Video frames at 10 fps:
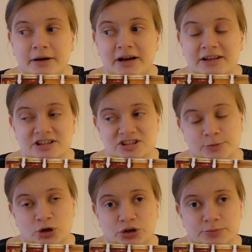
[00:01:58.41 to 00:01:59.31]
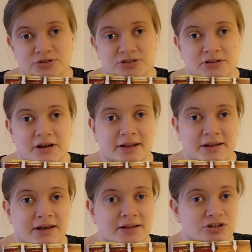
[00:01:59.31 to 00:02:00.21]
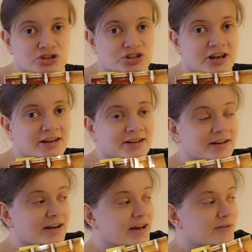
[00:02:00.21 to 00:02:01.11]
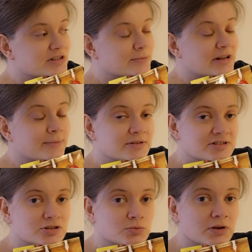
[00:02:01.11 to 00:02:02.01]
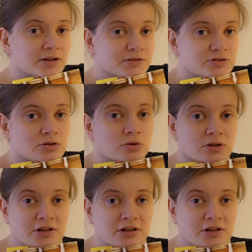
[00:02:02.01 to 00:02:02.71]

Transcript: adding some herbs and then just canning. I have some lemons as well, so that